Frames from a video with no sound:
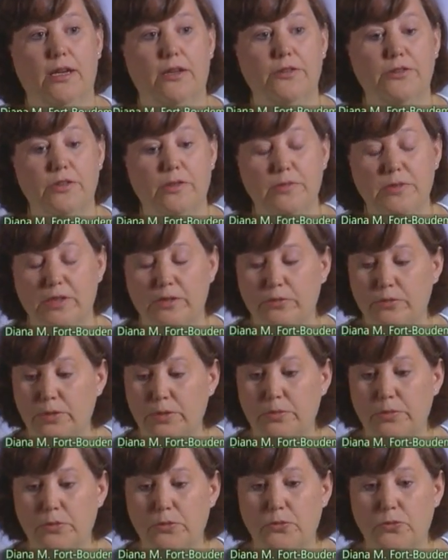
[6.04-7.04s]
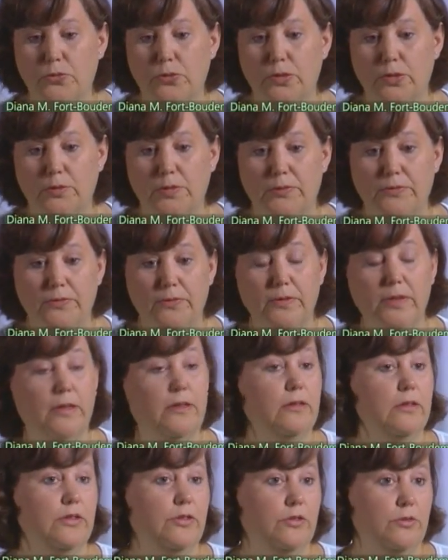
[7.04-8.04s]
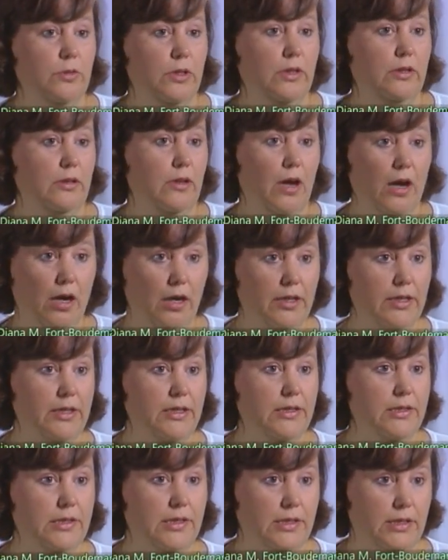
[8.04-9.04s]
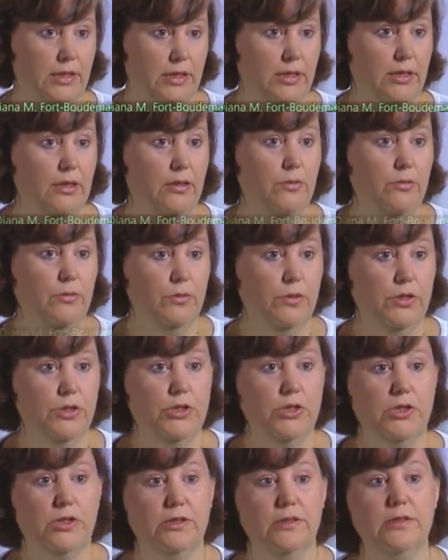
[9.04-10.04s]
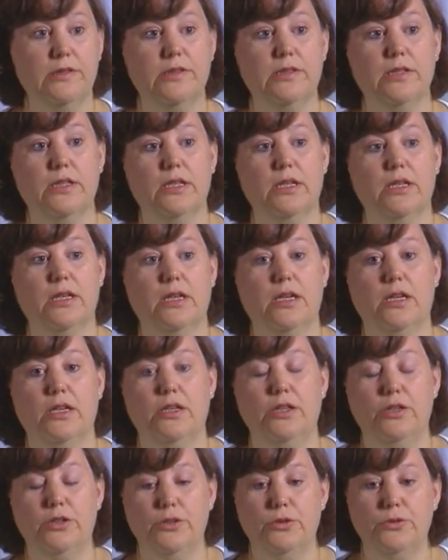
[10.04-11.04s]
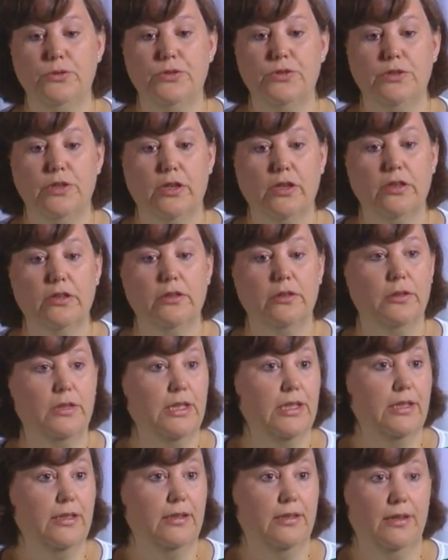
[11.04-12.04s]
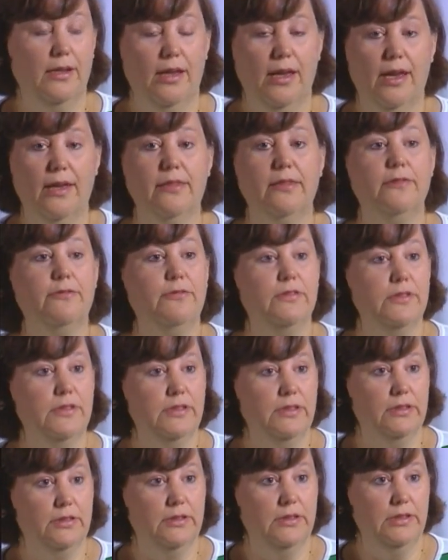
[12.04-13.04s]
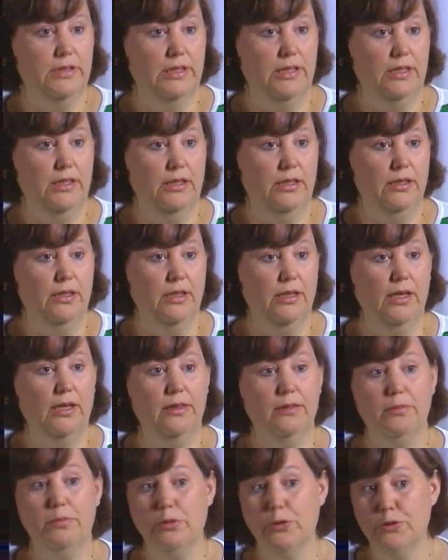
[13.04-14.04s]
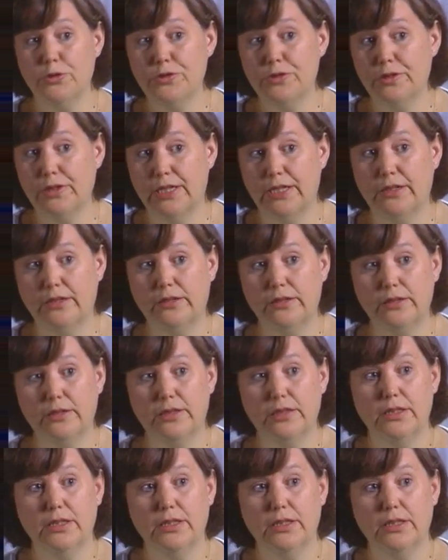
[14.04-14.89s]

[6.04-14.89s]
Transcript: sometimes we perform a very strict audit, which is you start looking at the facility, at the personnel,